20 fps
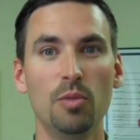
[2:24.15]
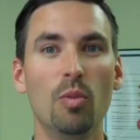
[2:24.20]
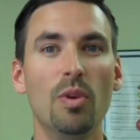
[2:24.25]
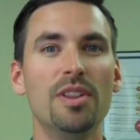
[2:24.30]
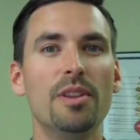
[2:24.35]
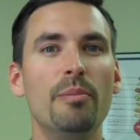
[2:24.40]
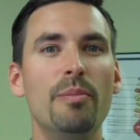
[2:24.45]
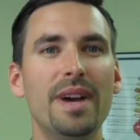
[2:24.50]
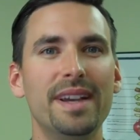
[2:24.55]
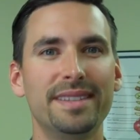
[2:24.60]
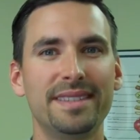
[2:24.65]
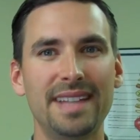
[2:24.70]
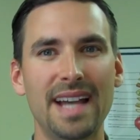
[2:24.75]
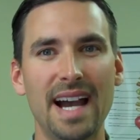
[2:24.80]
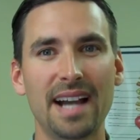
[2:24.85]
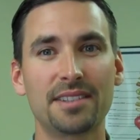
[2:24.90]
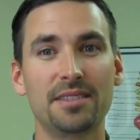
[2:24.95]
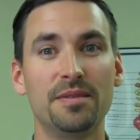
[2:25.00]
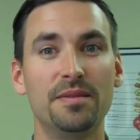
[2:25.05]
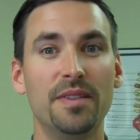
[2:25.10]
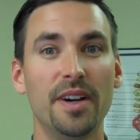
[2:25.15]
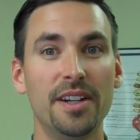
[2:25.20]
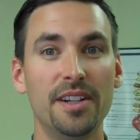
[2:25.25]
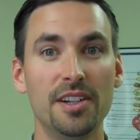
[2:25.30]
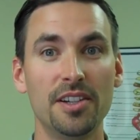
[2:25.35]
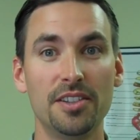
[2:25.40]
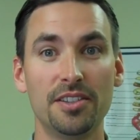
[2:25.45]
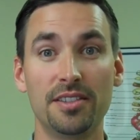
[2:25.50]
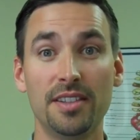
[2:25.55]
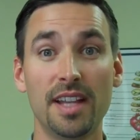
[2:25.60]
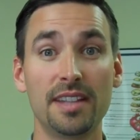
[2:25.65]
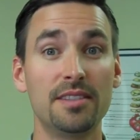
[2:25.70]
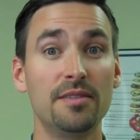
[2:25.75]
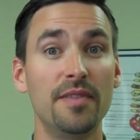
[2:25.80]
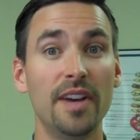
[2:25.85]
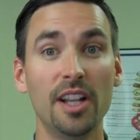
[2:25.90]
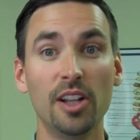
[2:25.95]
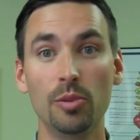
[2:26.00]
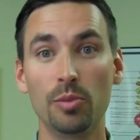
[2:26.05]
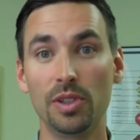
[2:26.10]
one of the best toxin fighters that's
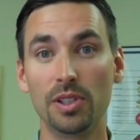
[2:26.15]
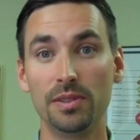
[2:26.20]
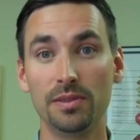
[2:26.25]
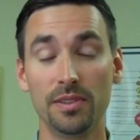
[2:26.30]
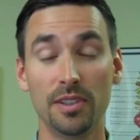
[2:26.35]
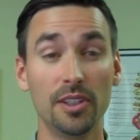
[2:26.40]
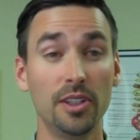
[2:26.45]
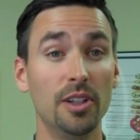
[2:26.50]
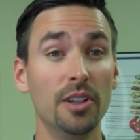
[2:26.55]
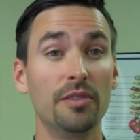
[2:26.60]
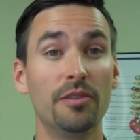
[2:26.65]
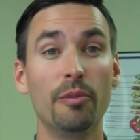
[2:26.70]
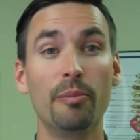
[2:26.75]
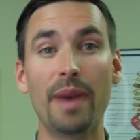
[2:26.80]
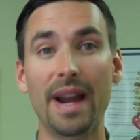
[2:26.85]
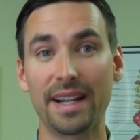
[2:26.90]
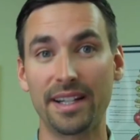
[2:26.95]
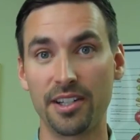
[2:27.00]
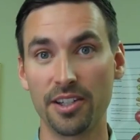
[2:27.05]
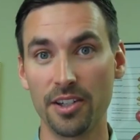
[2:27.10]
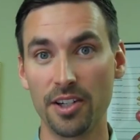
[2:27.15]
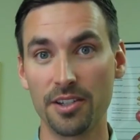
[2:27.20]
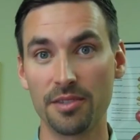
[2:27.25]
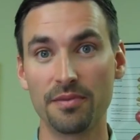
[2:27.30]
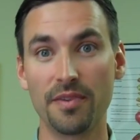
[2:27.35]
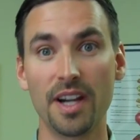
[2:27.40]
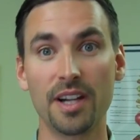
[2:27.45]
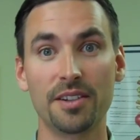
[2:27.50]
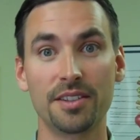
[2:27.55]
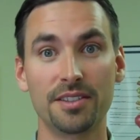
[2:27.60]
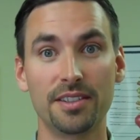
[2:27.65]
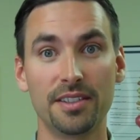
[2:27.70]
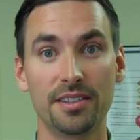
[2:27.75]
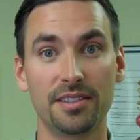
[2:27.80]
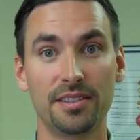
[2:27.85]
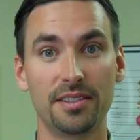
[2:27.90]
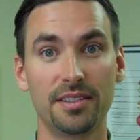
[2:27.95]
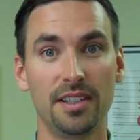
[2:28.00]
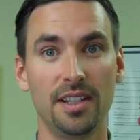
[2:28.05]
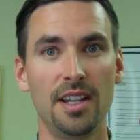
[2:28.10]
available, good for bacteria and
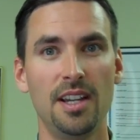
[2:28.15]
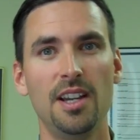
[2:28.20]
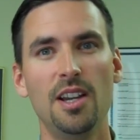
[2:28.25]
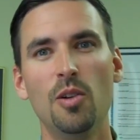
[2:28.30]
viruses.